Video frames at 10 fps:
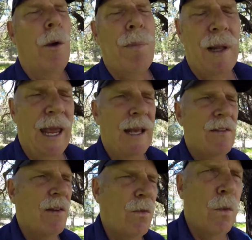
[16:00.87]
plans
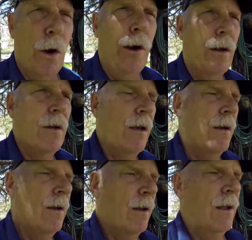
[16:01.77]
have worked.
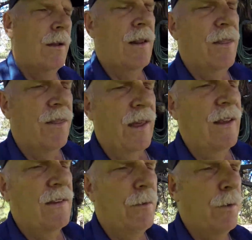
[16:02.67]
The
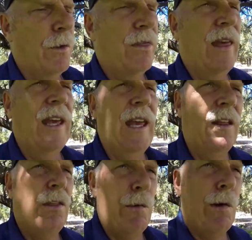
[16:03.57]
things that we're thinking
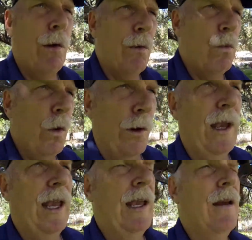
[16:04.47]
through are
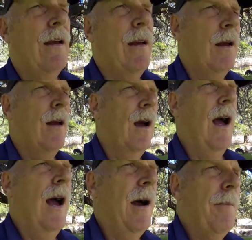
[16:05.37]
working.
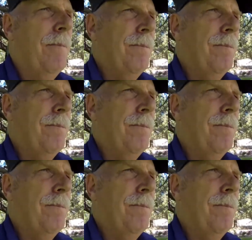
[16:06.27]
You